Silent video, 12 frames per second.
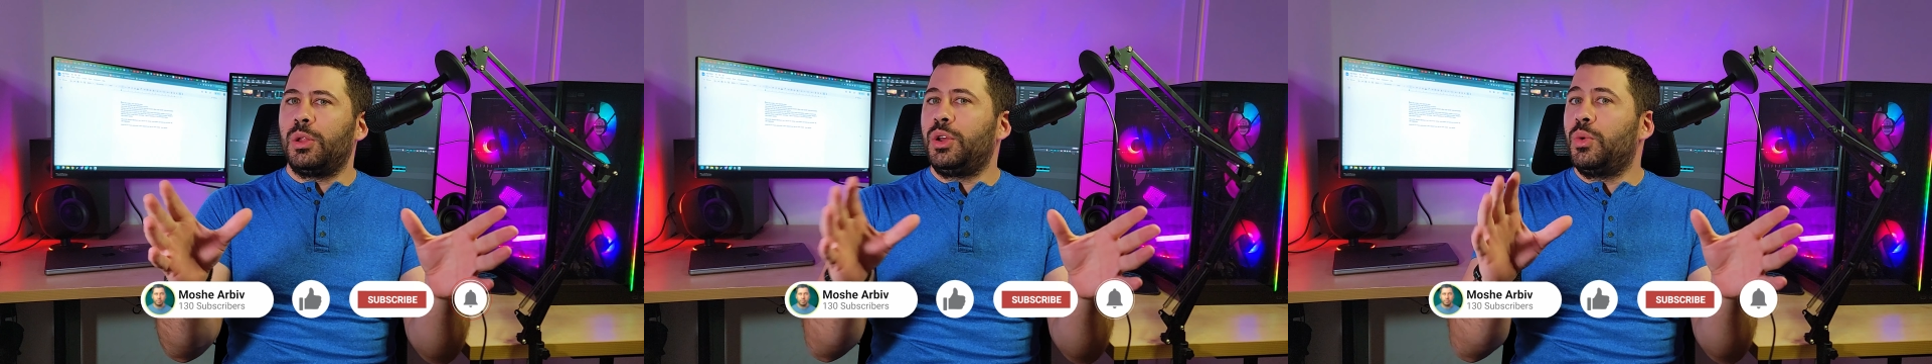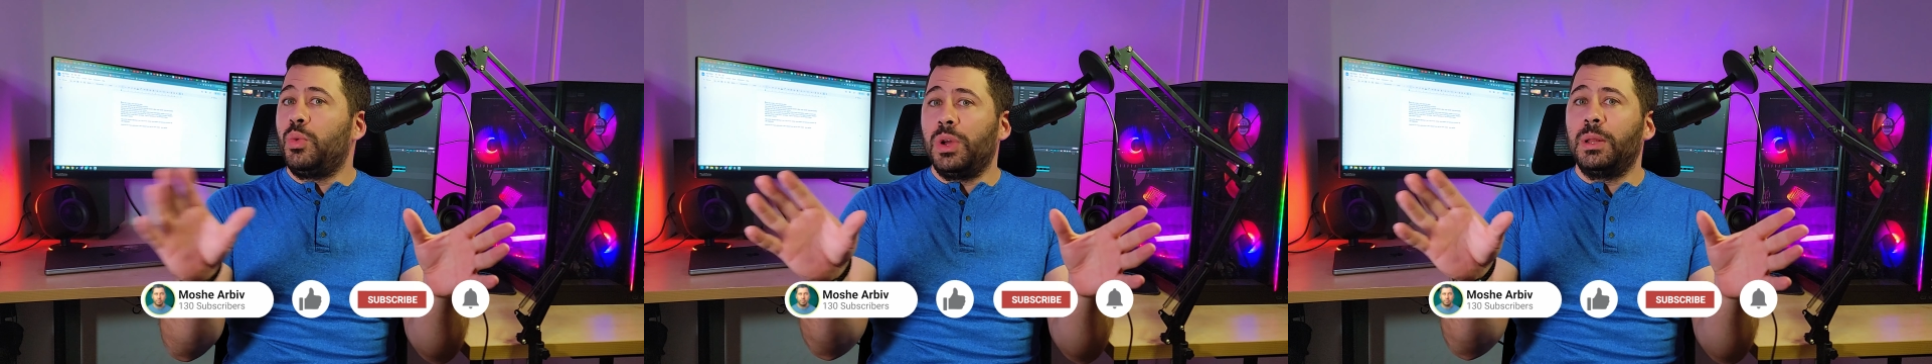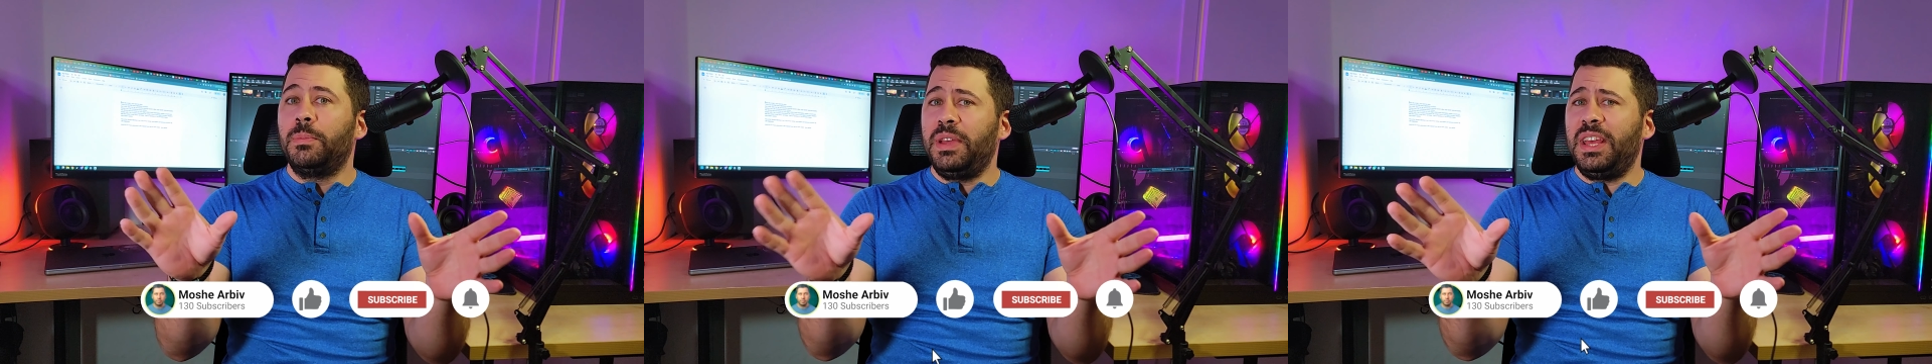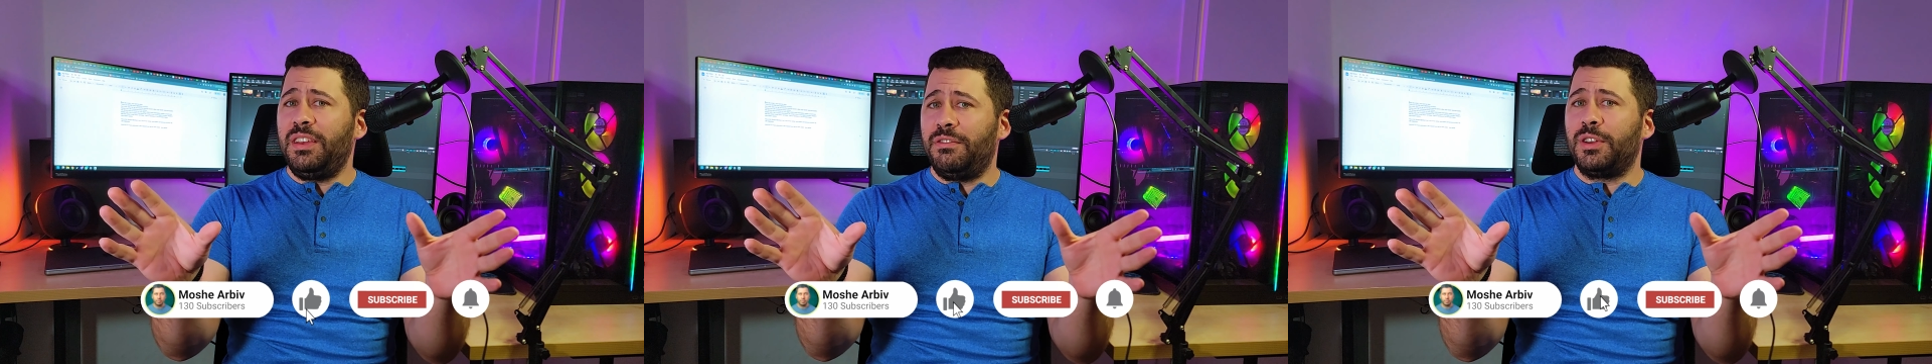you will be
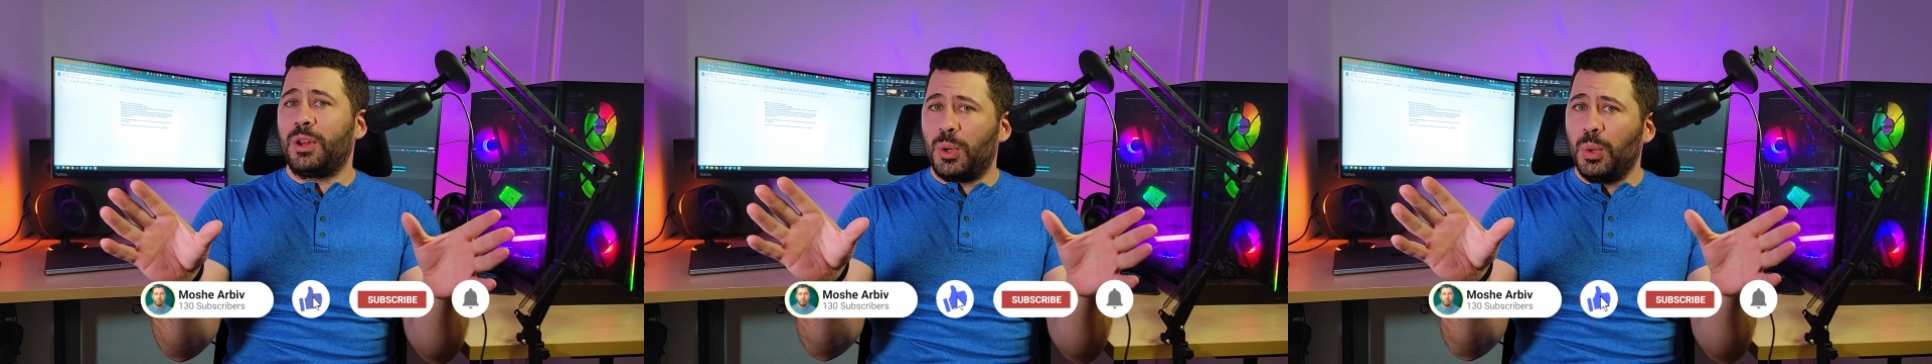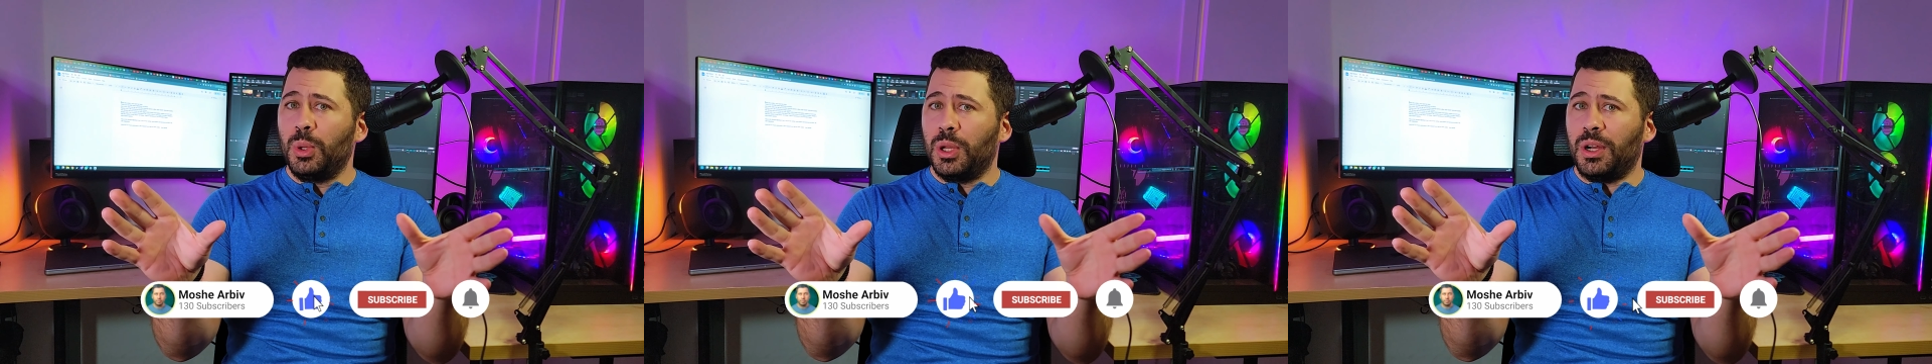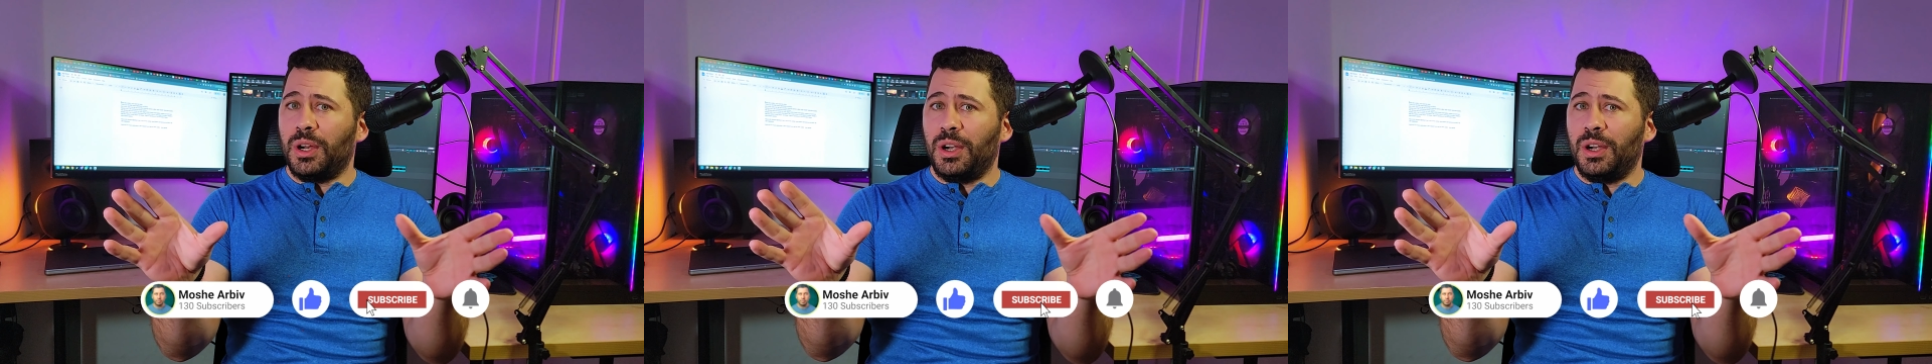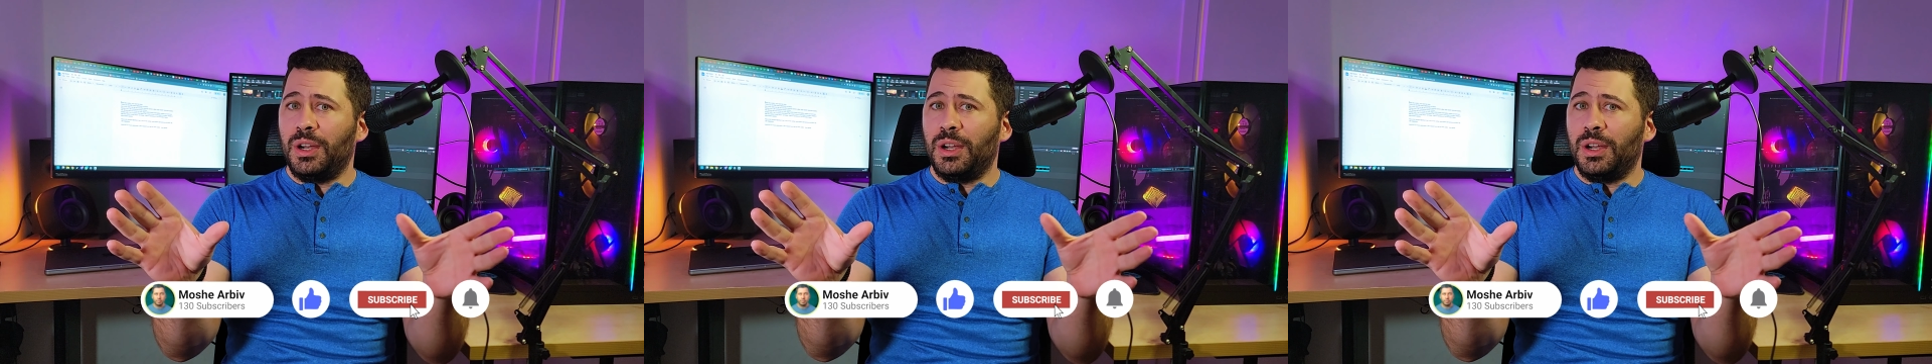even cooler.